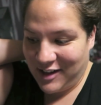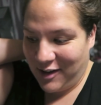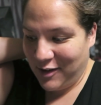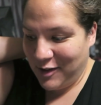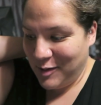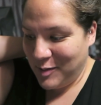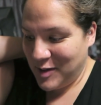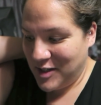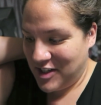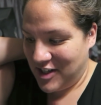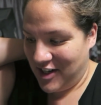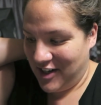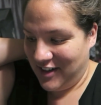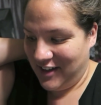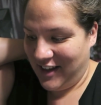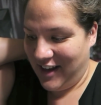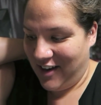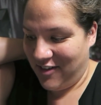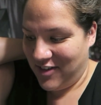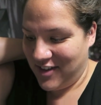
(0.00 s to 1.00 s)
slowly but
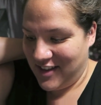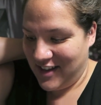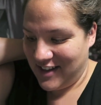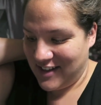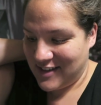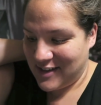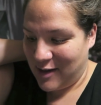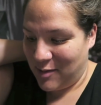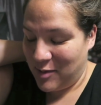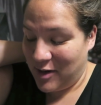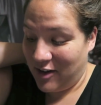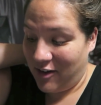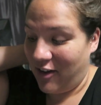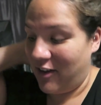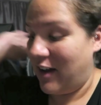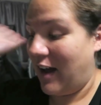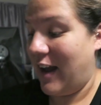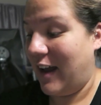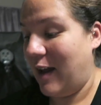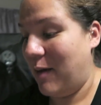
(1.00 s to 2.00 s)
surely everything's coming
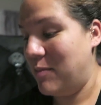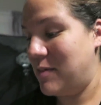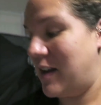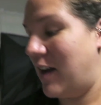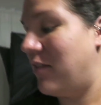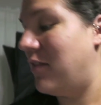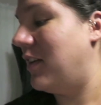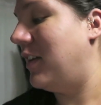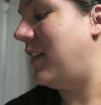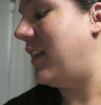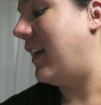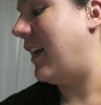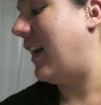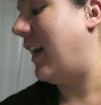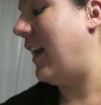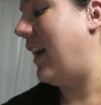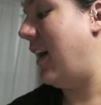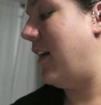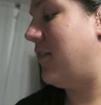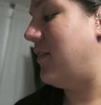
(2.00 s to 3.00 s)
along. I kept everything.
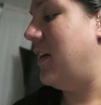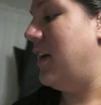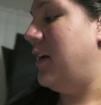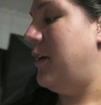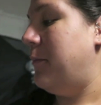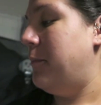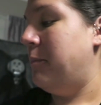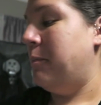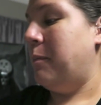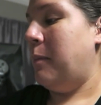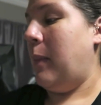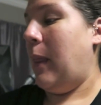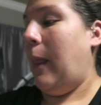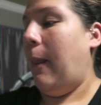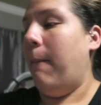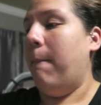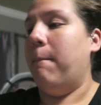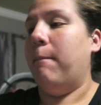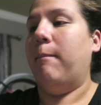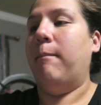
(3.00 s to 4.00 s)
I have
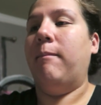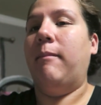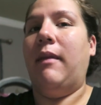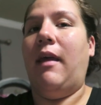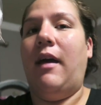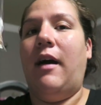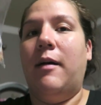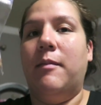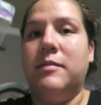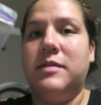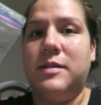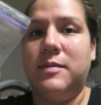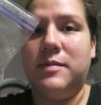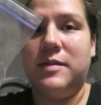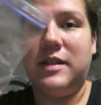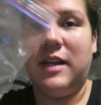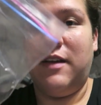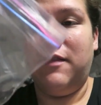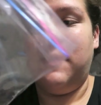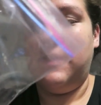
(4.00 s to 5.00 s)
um, some
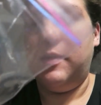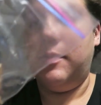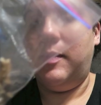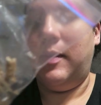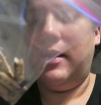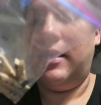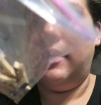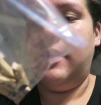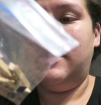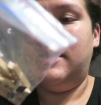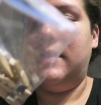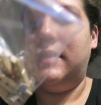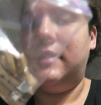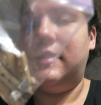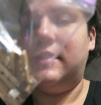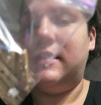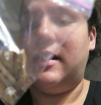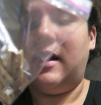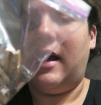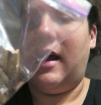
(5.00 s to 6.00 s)
safety
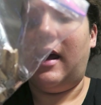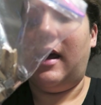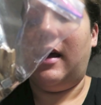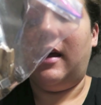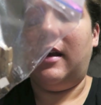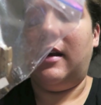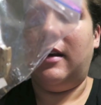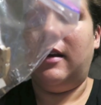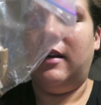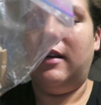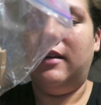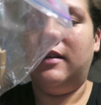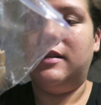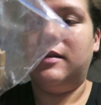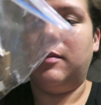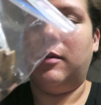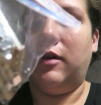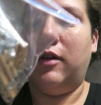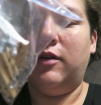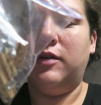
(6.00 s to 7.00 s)
pins and
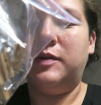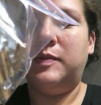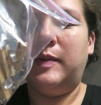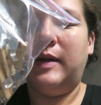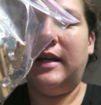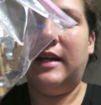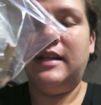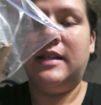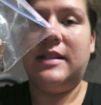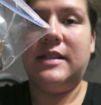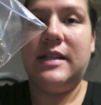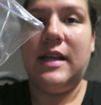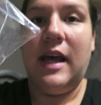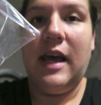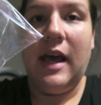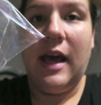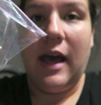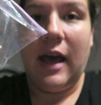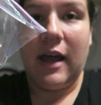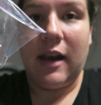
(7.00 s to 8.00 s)
some clothespins
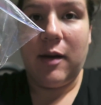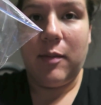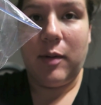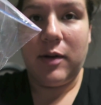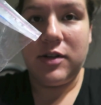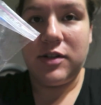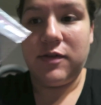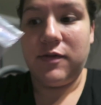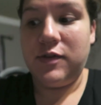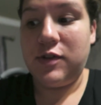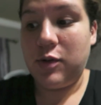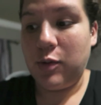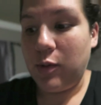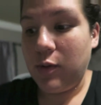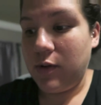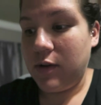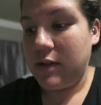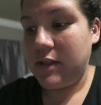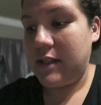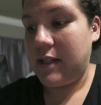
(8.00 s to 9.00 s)
and a bunch of
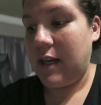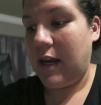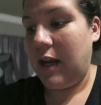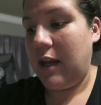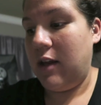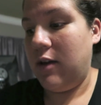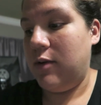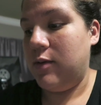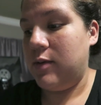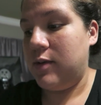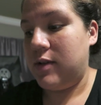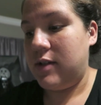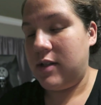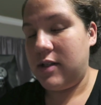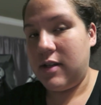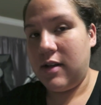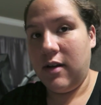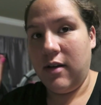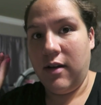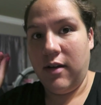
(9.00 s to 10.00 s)
jewels that I
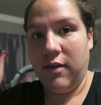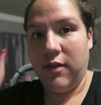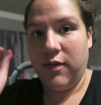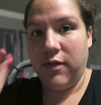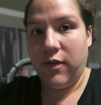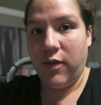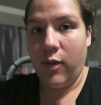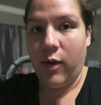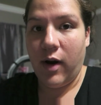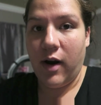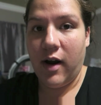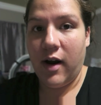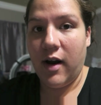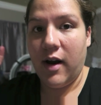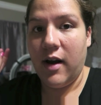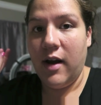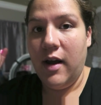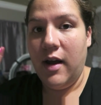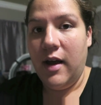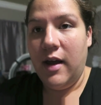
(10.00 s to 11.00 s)
used for